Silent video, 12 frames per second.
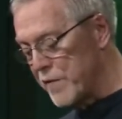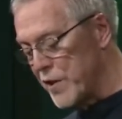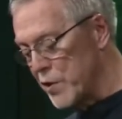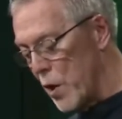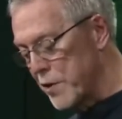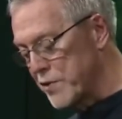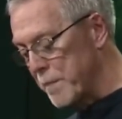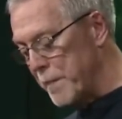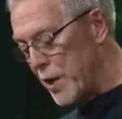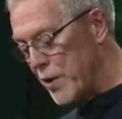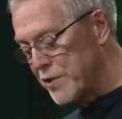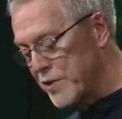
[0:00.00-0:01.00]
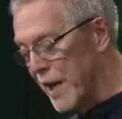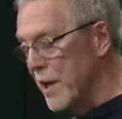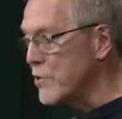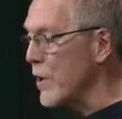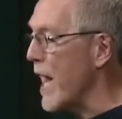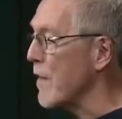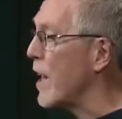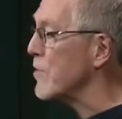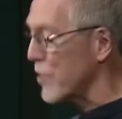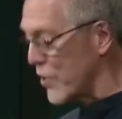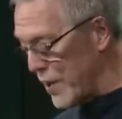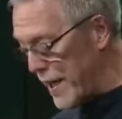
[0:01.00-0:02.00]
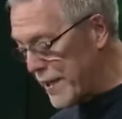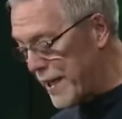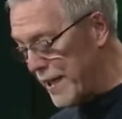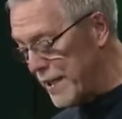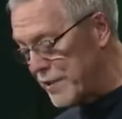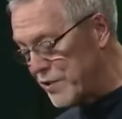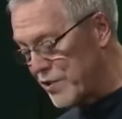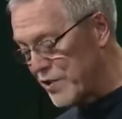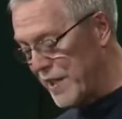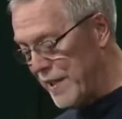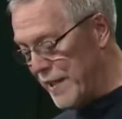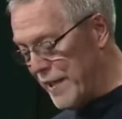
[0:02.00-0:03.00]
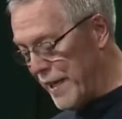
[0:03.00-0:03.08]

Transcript: Give your daughters in marriage so you have lots of grandkids.